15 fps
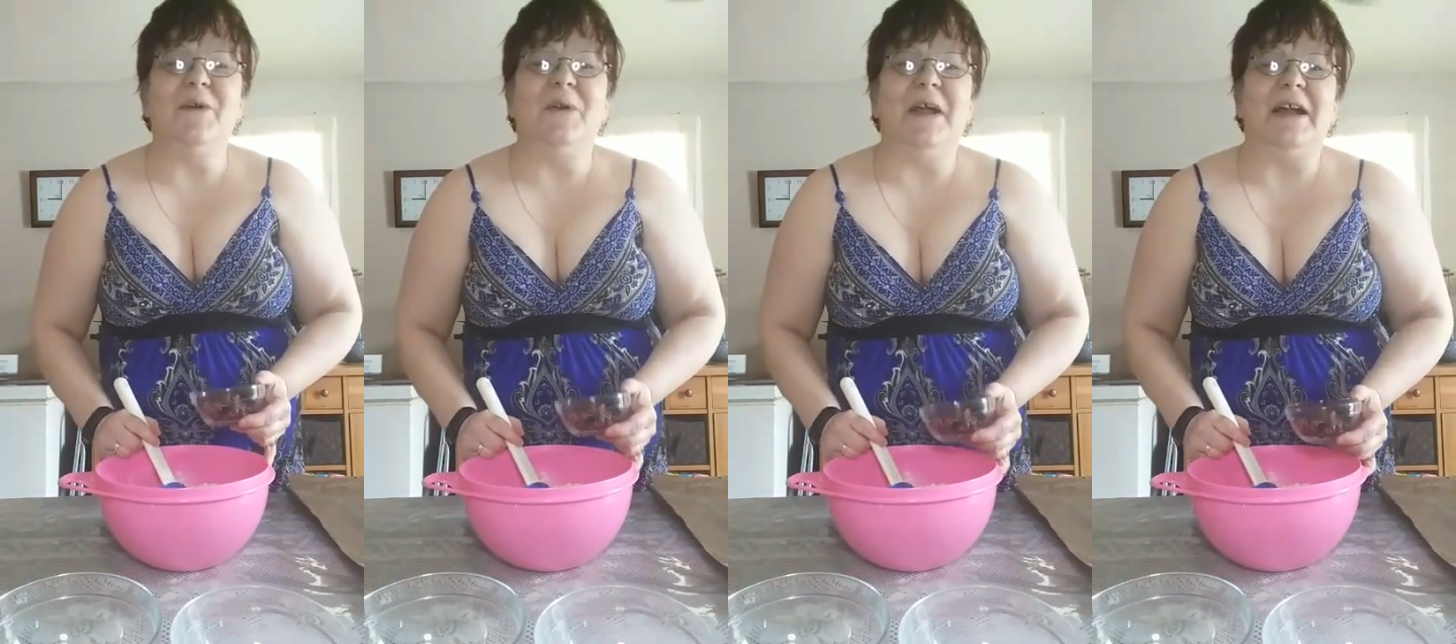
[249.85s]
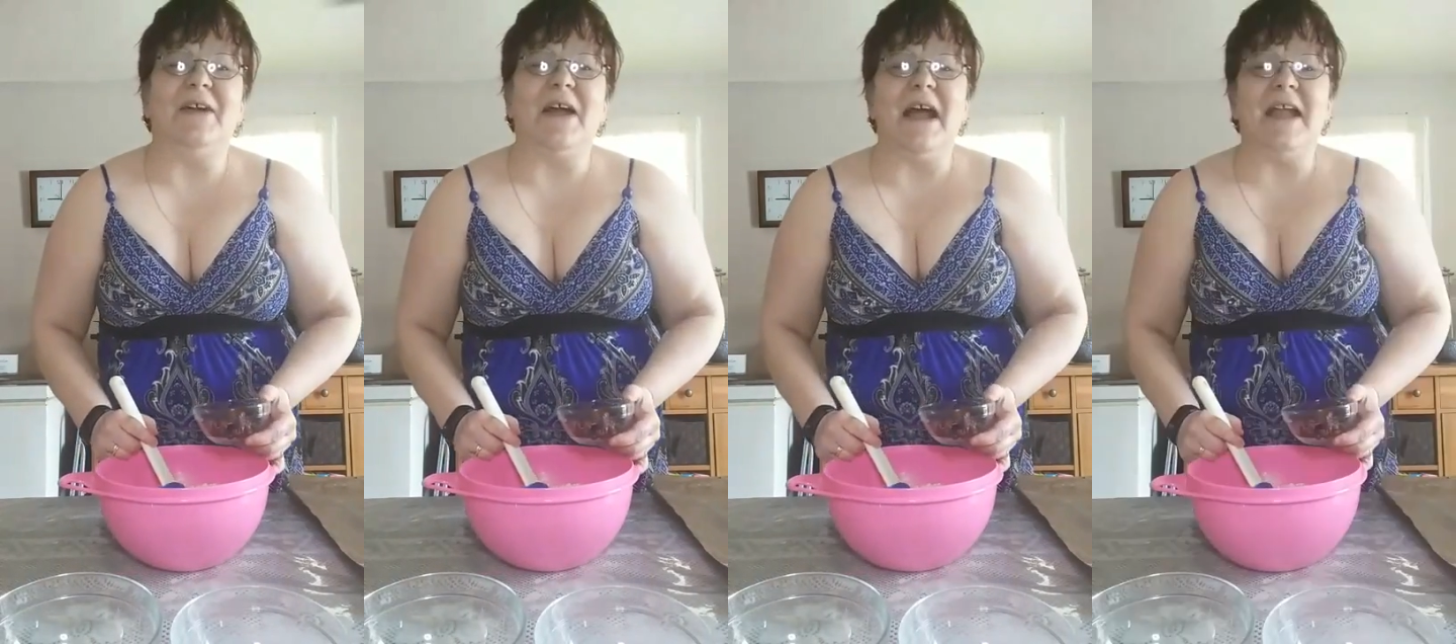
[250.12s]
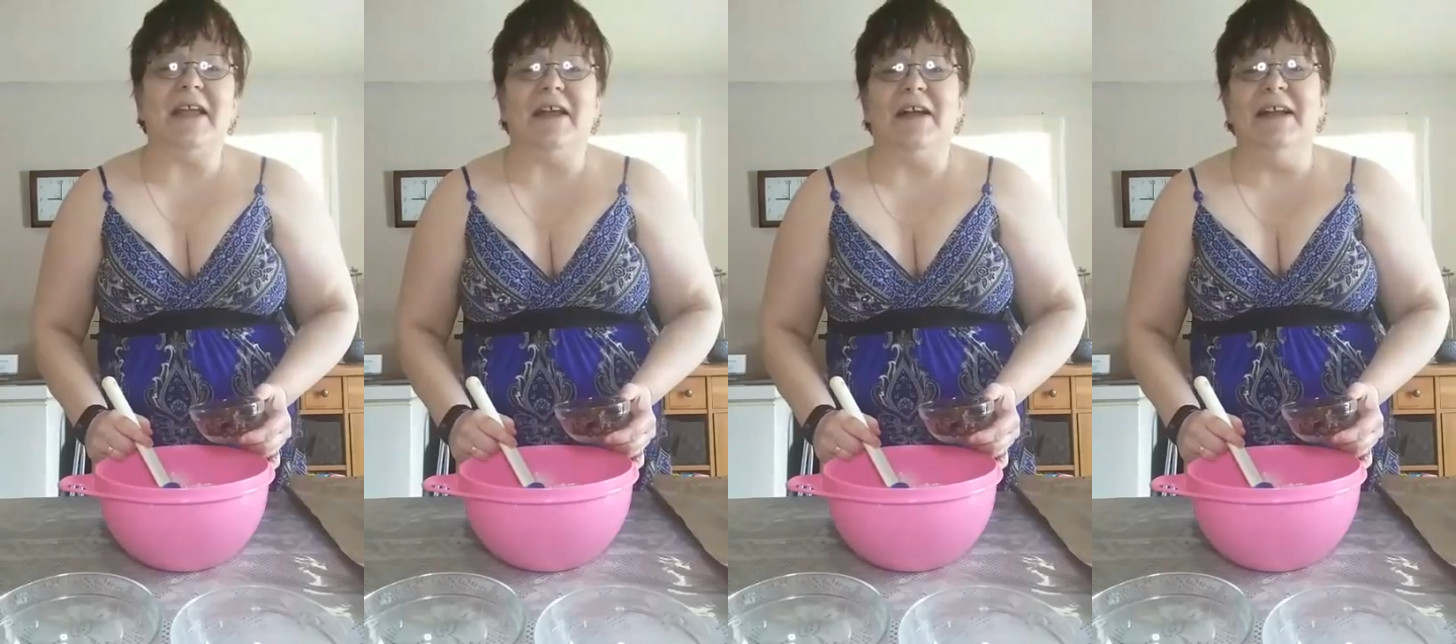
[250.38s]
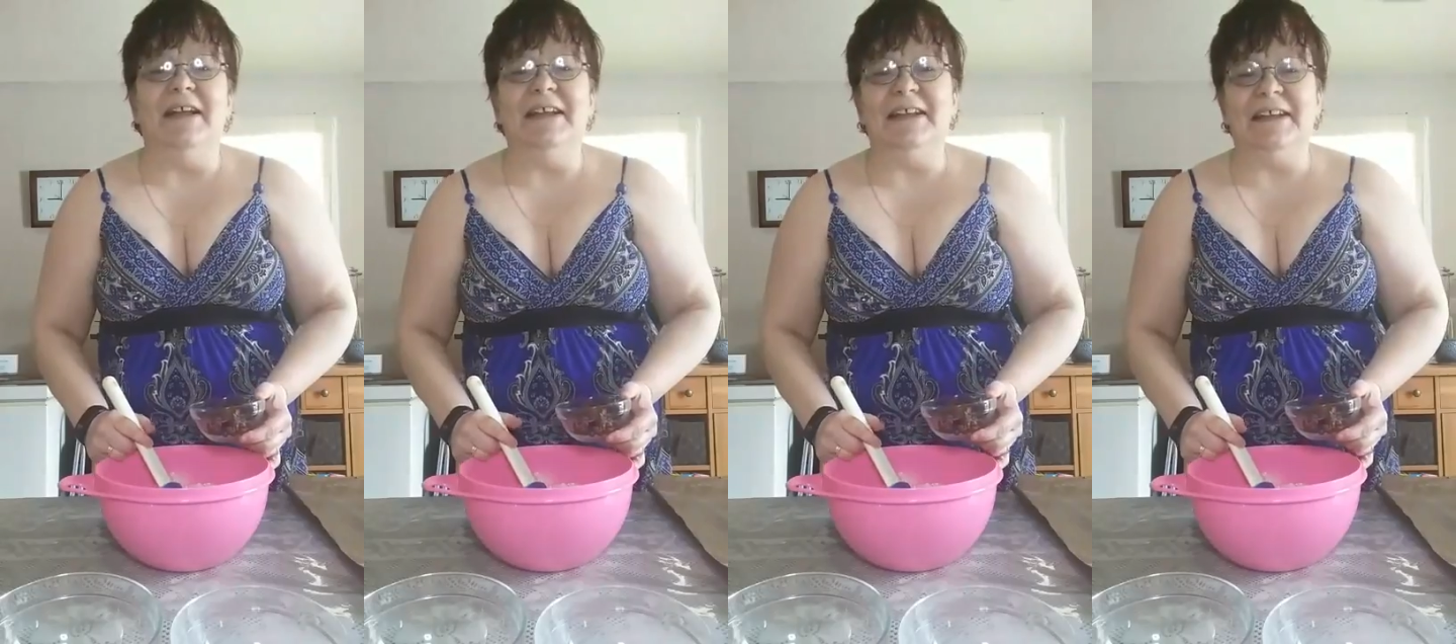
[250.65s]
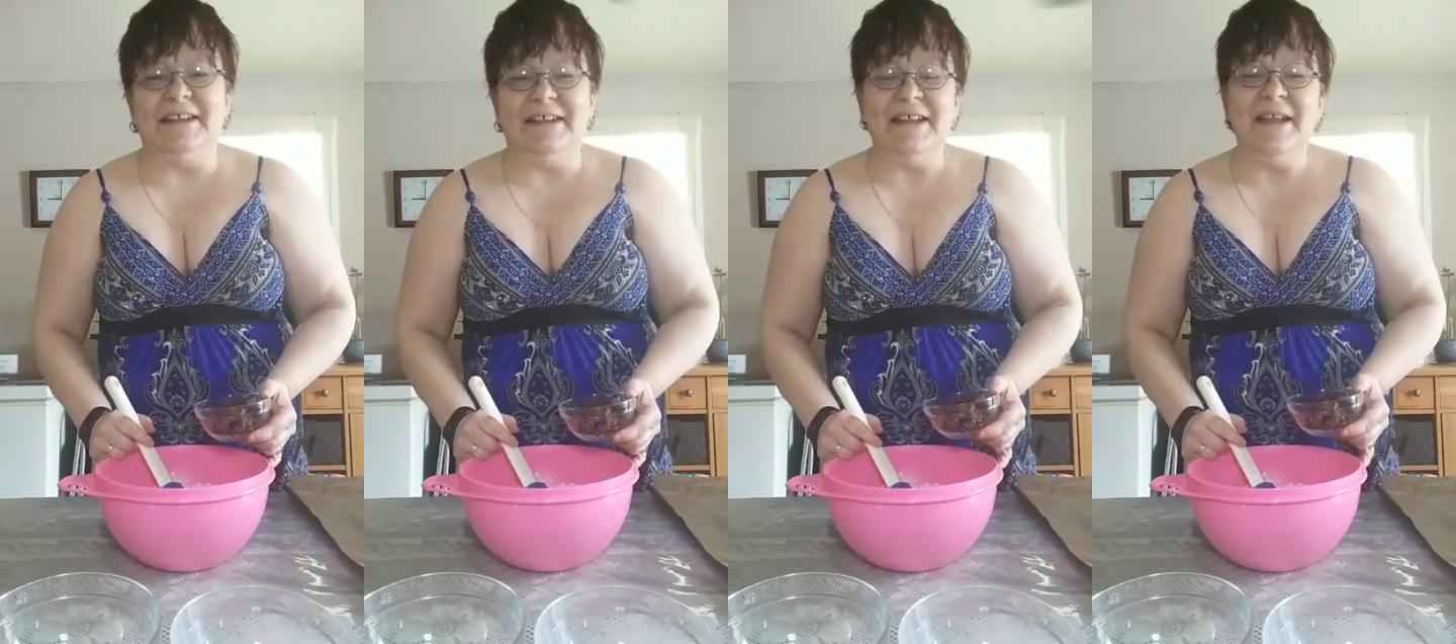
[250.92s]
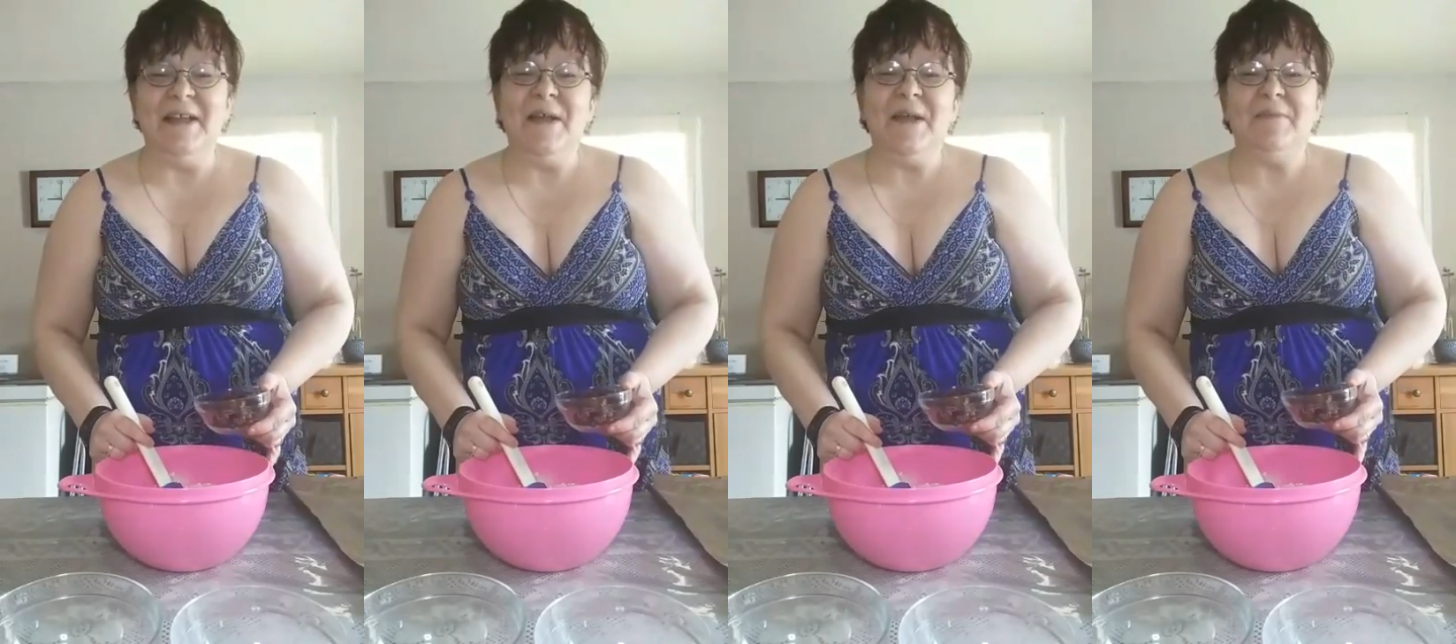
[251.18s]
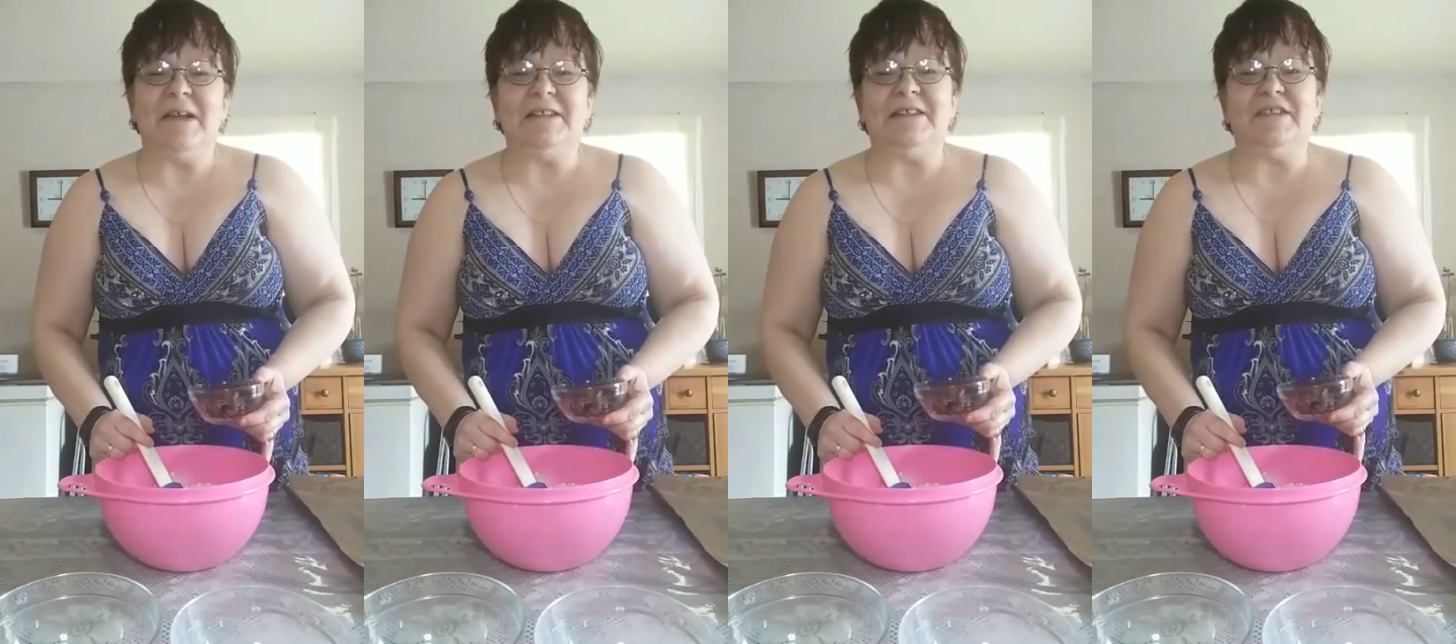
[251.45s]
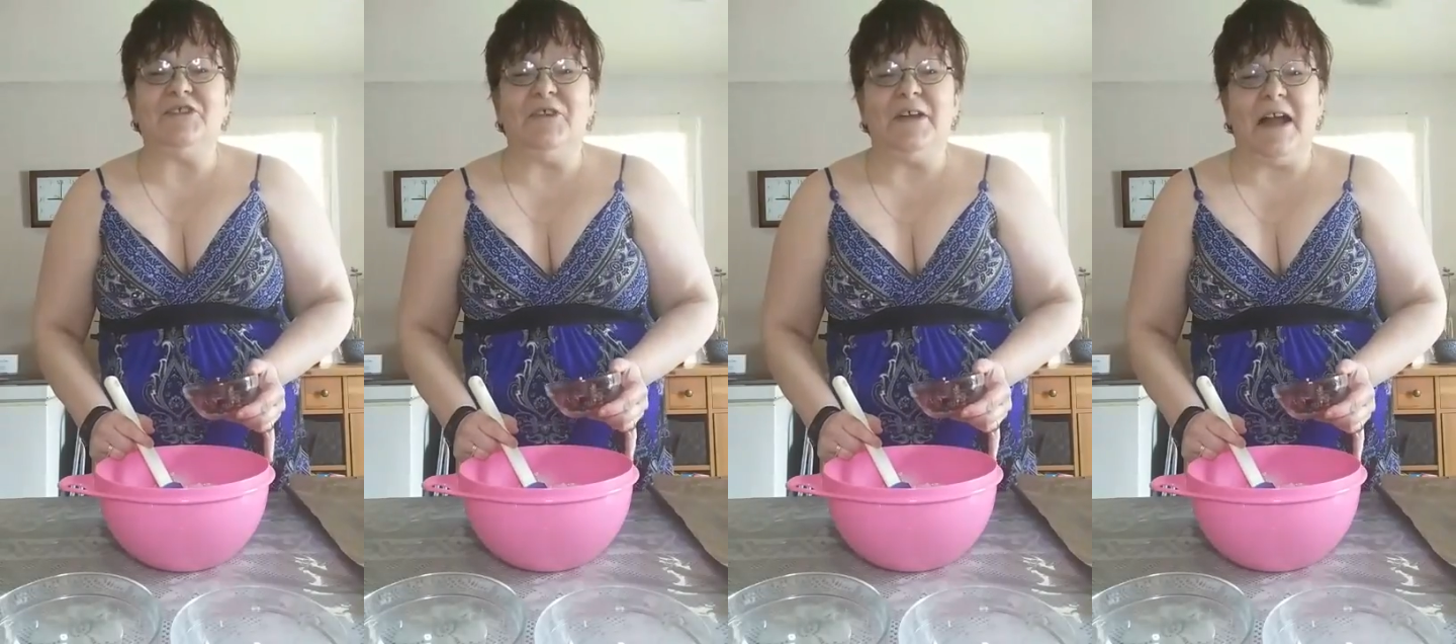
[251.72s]
where my
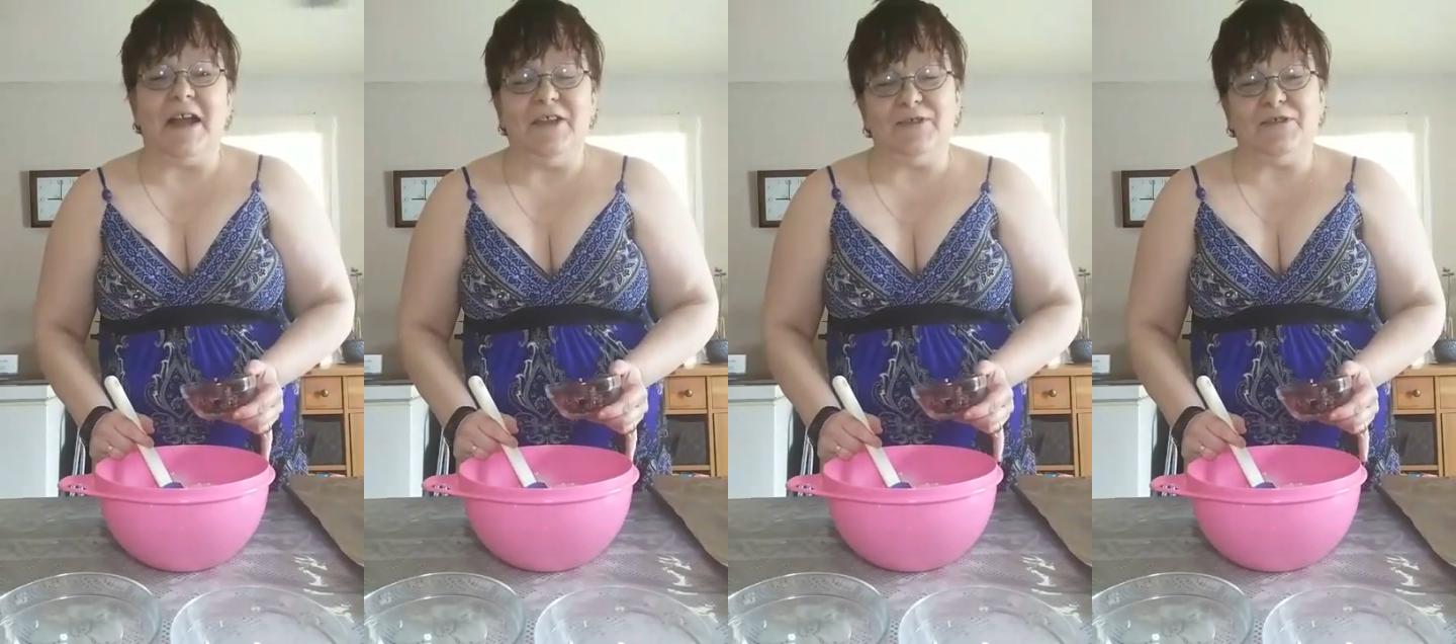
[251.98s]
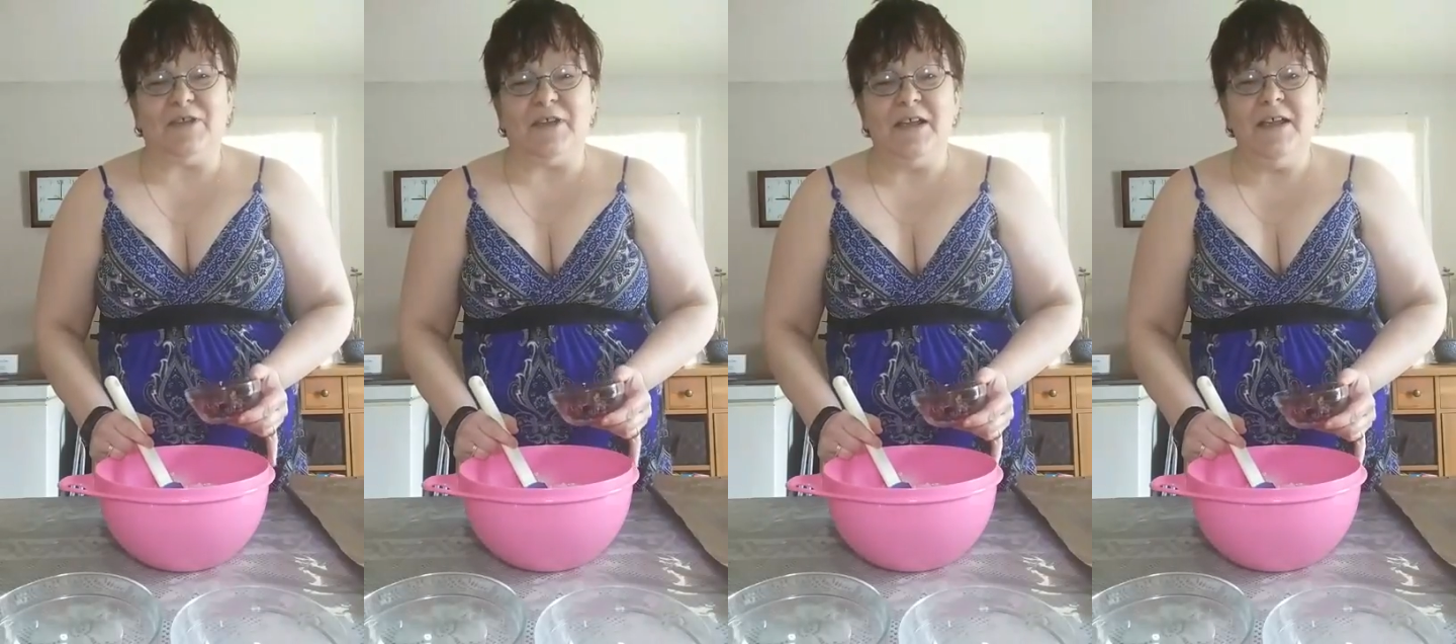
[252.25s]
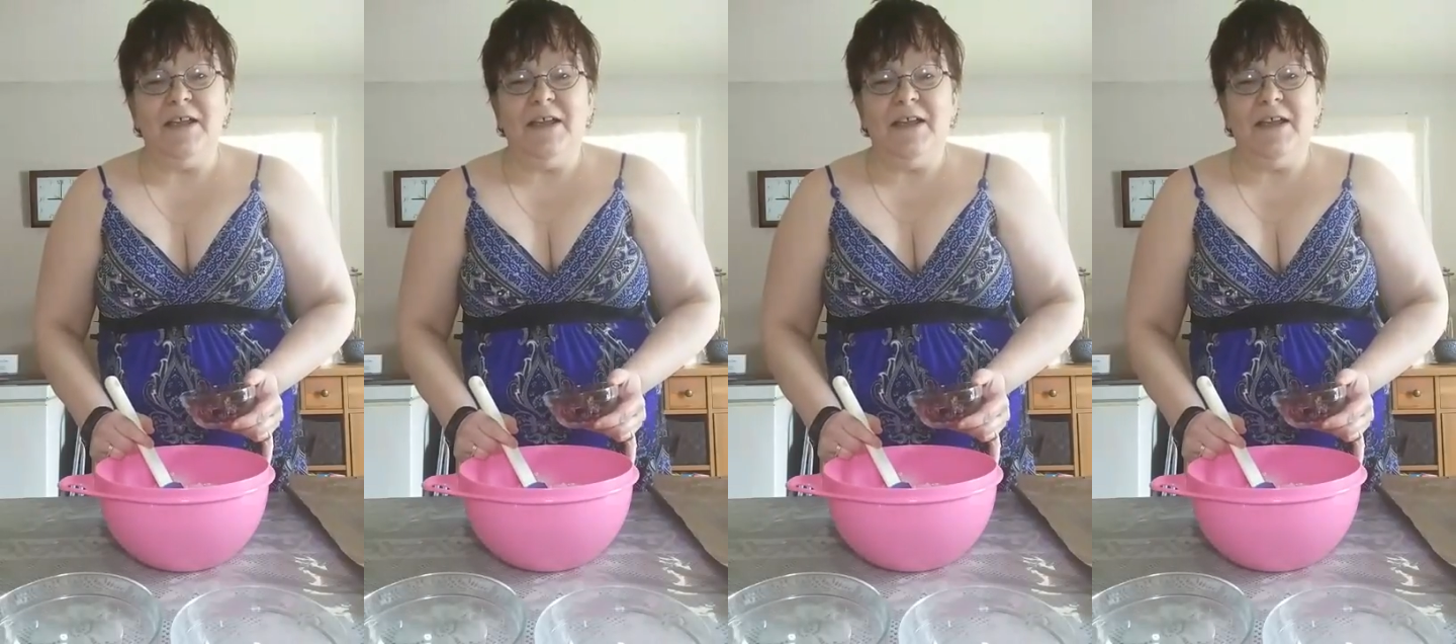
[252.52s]
sister and I used to,